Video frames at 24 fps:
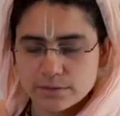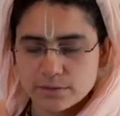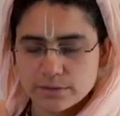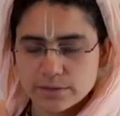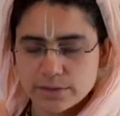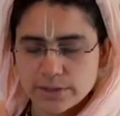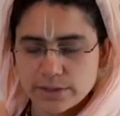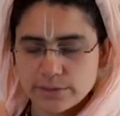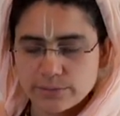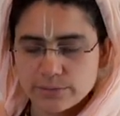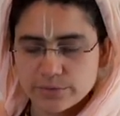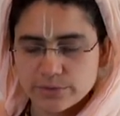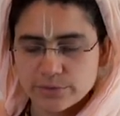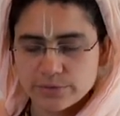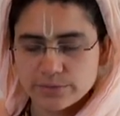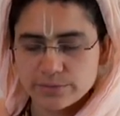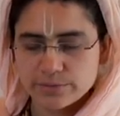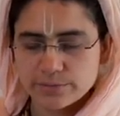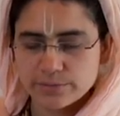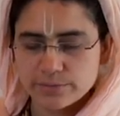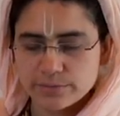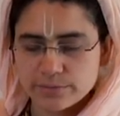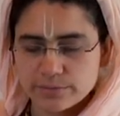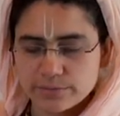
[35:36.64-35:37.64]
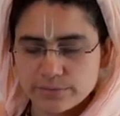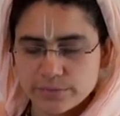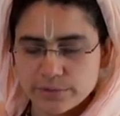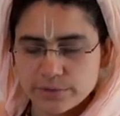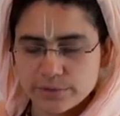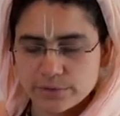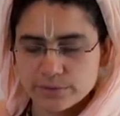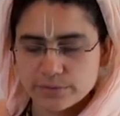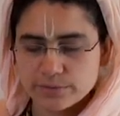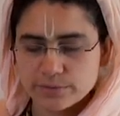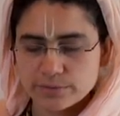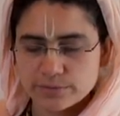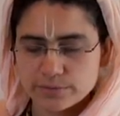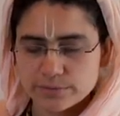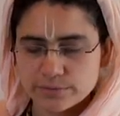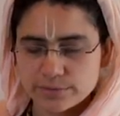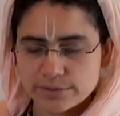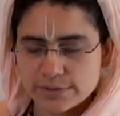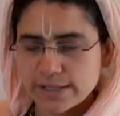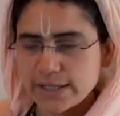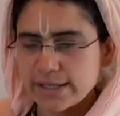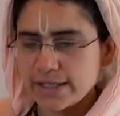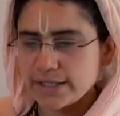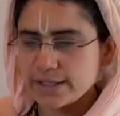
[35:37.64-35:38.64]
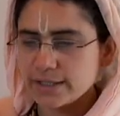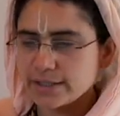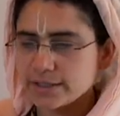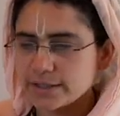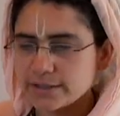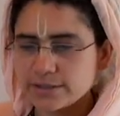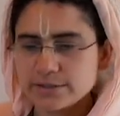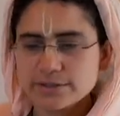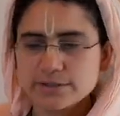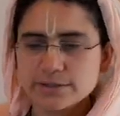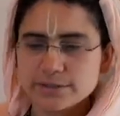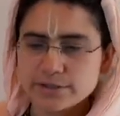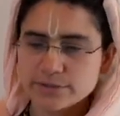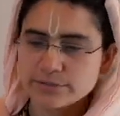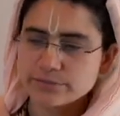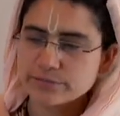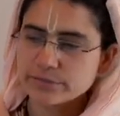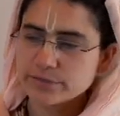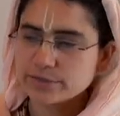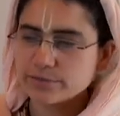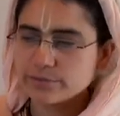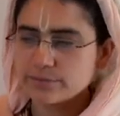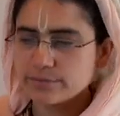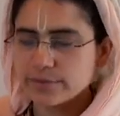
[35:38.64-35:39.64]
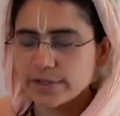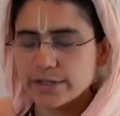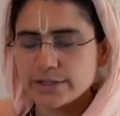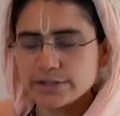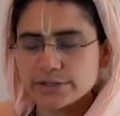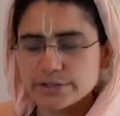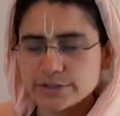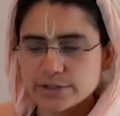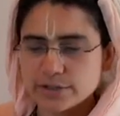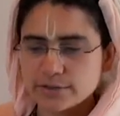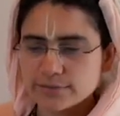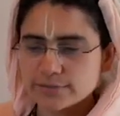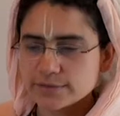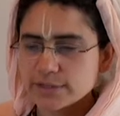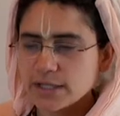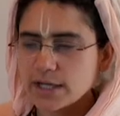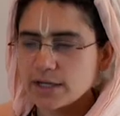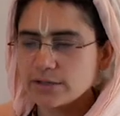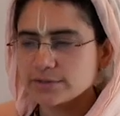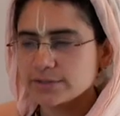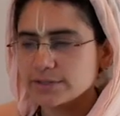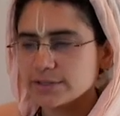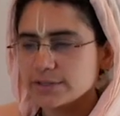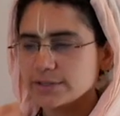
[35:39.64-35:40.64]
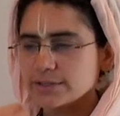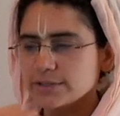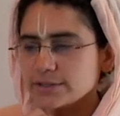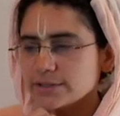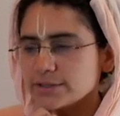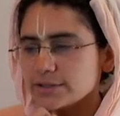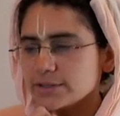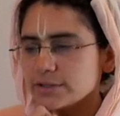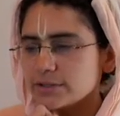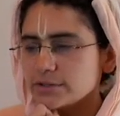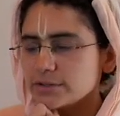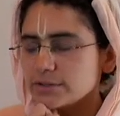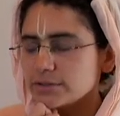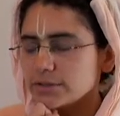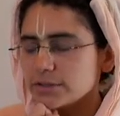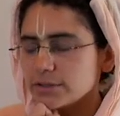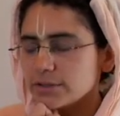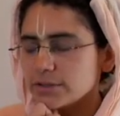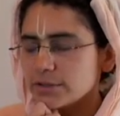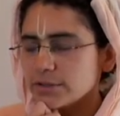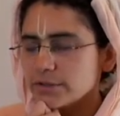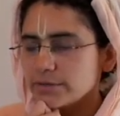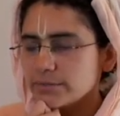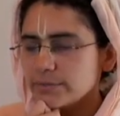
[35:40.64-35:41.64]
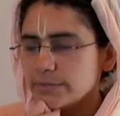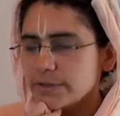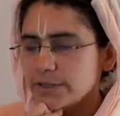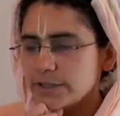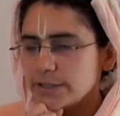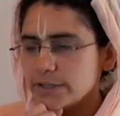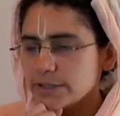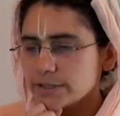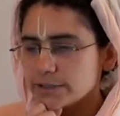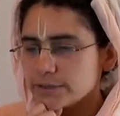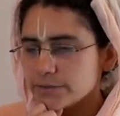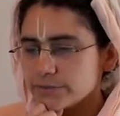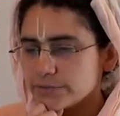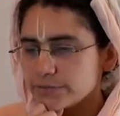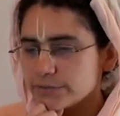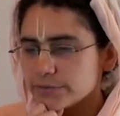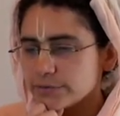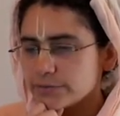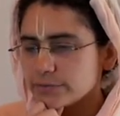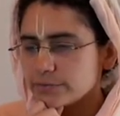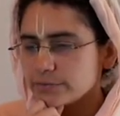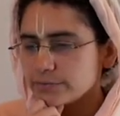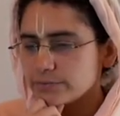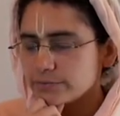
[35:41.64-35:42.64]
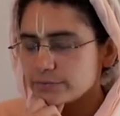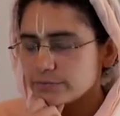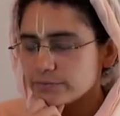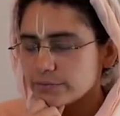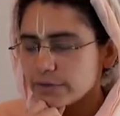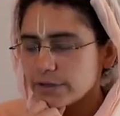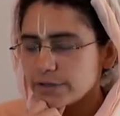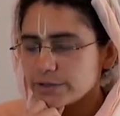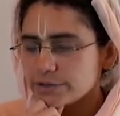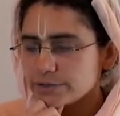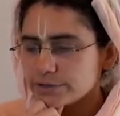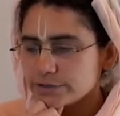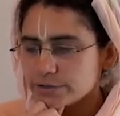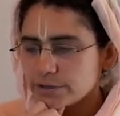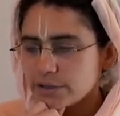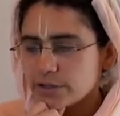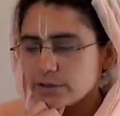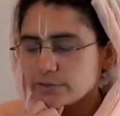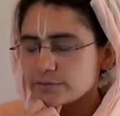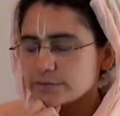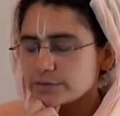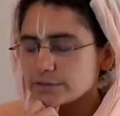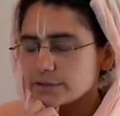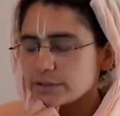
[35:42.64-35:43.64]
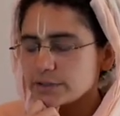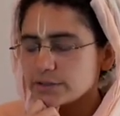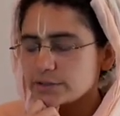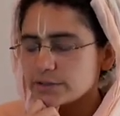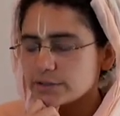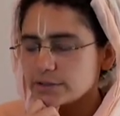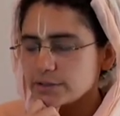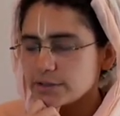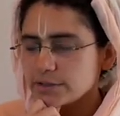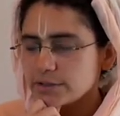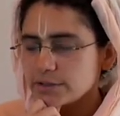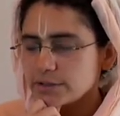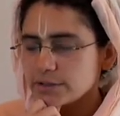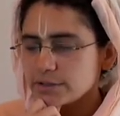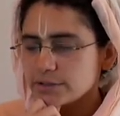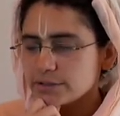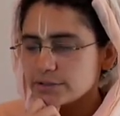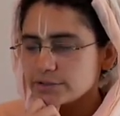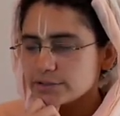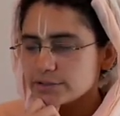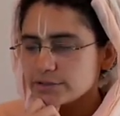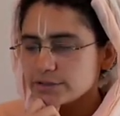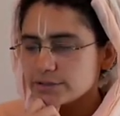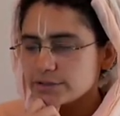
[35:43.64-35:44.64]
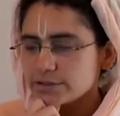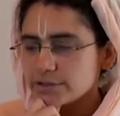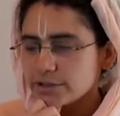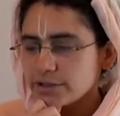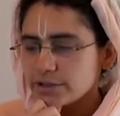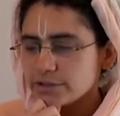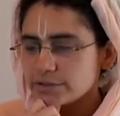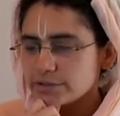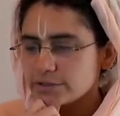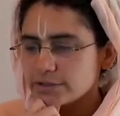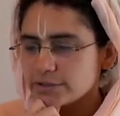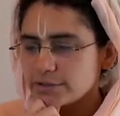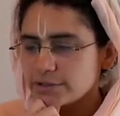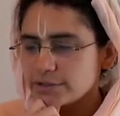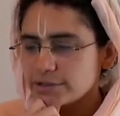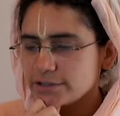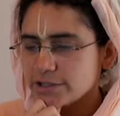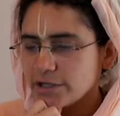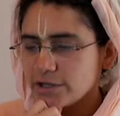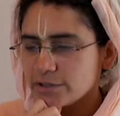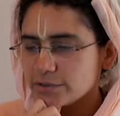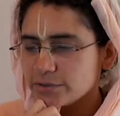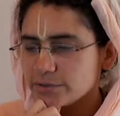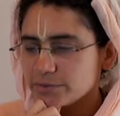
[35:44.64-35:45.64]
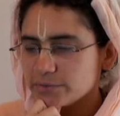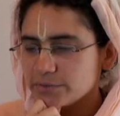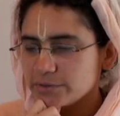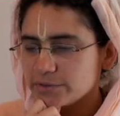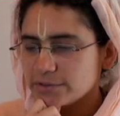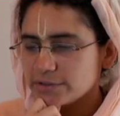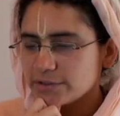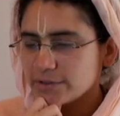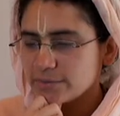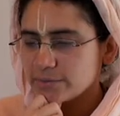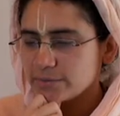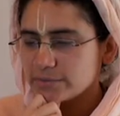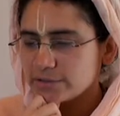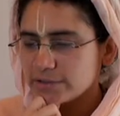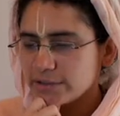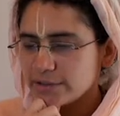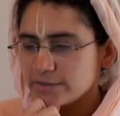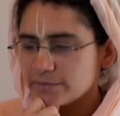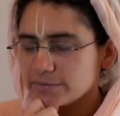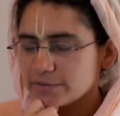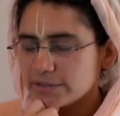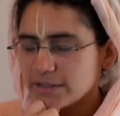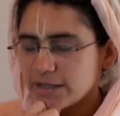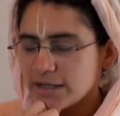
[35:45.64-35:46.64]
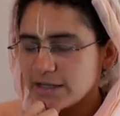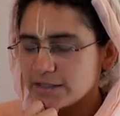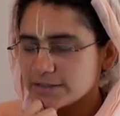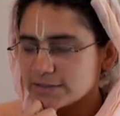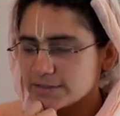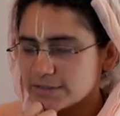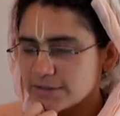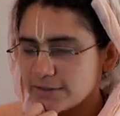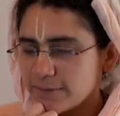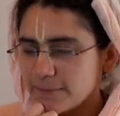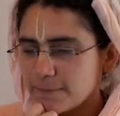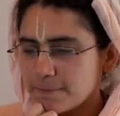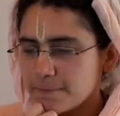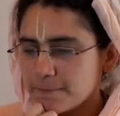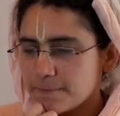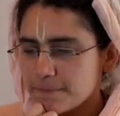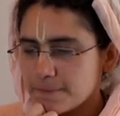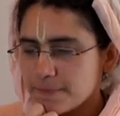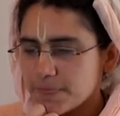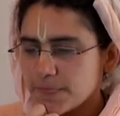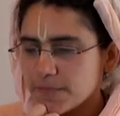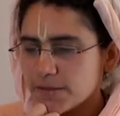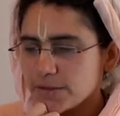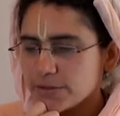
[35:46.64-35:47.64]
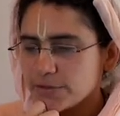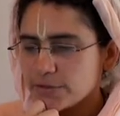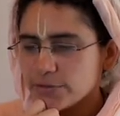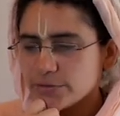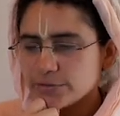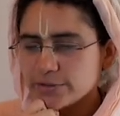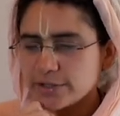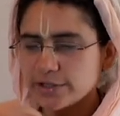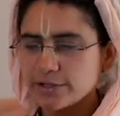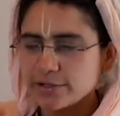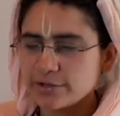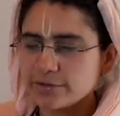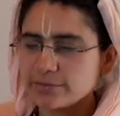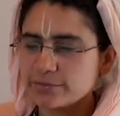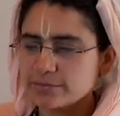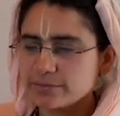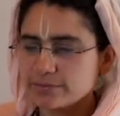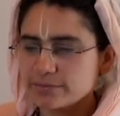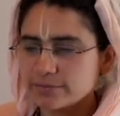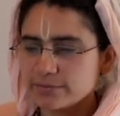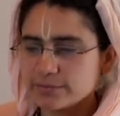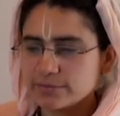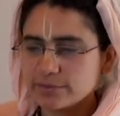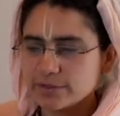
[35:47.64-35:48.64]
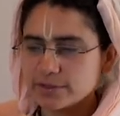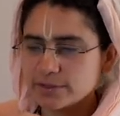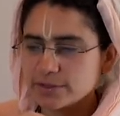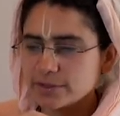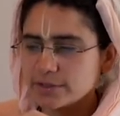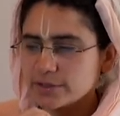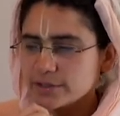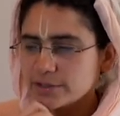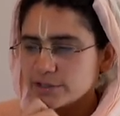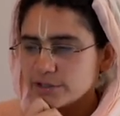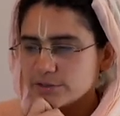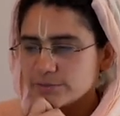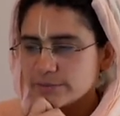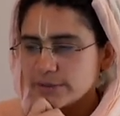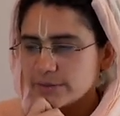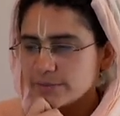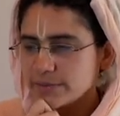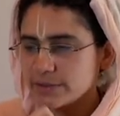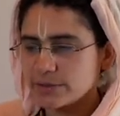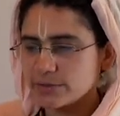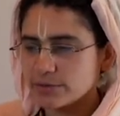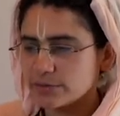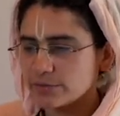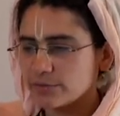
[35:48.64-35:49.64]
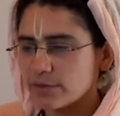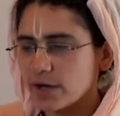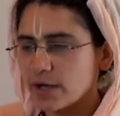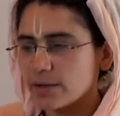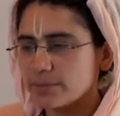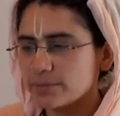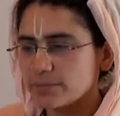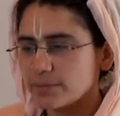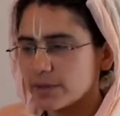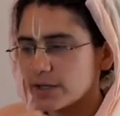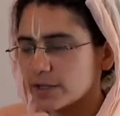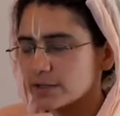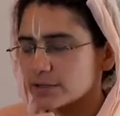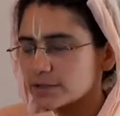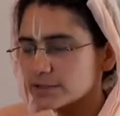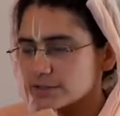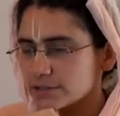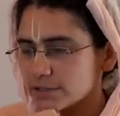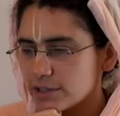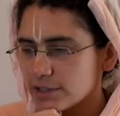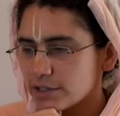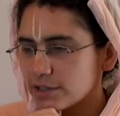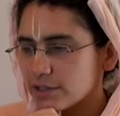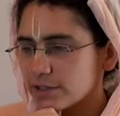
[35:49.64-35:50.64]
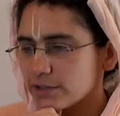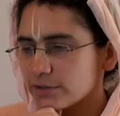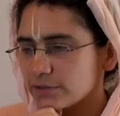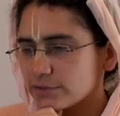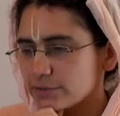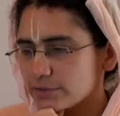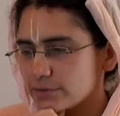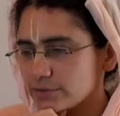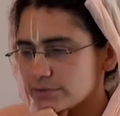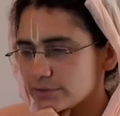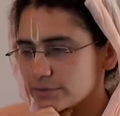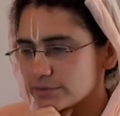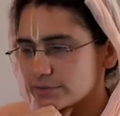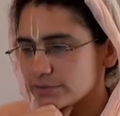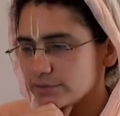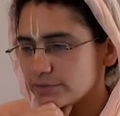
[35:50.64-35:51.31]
they were, staying in different Vaishnavas' houses and meeting different Vaishnavas, and Srila Saraswati Thakur would sometimes ask them, maybe they're Ram Bhakta or